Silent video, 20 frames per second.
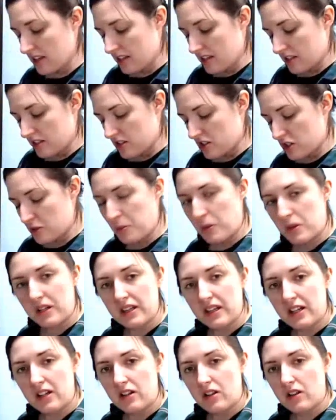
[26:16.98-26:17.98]
just put a
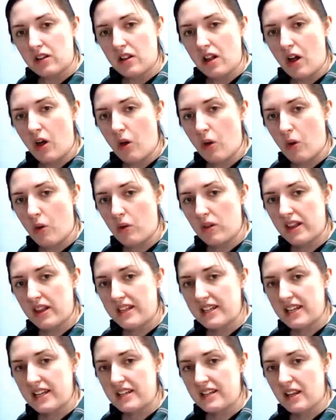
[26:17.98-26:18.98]
little hole in
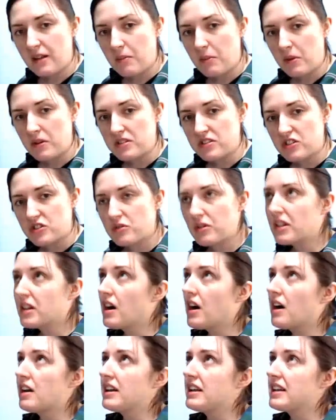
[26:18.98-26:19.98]
it and put string
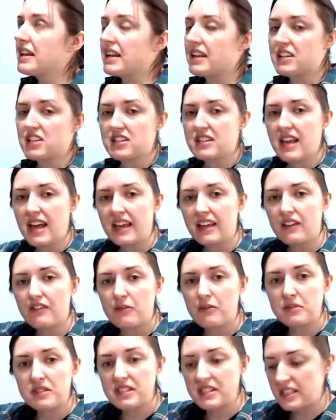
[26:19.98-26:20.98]
on it and just hang it
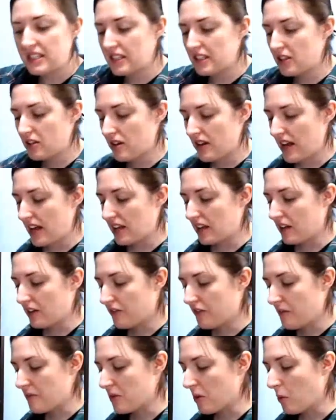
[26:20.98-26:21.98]
from the ceiling or hang it
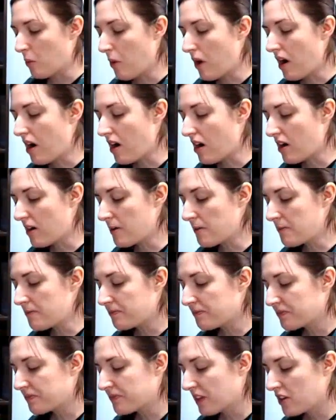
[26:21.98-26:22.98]
from the wall.
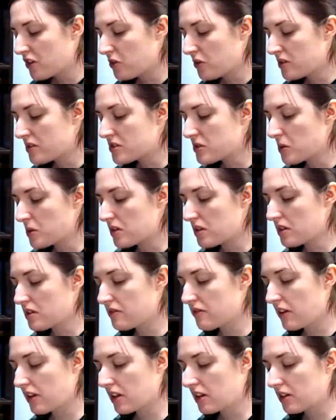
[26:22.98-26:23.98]
You could sort
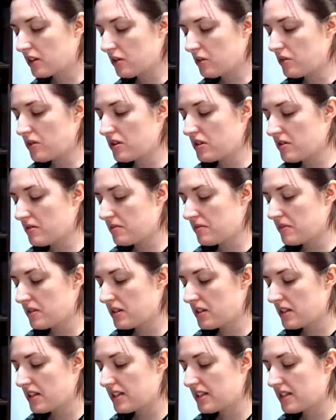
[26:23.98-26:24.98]
of glue them
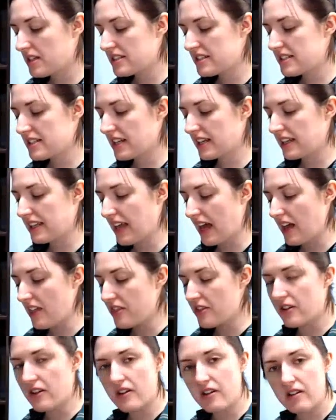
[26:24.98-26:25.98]

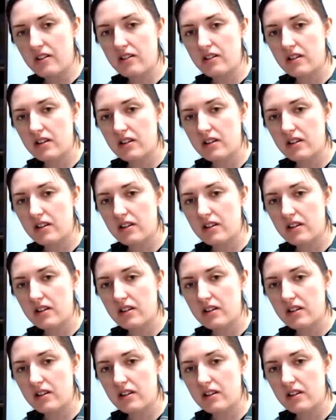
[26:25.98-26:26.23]
together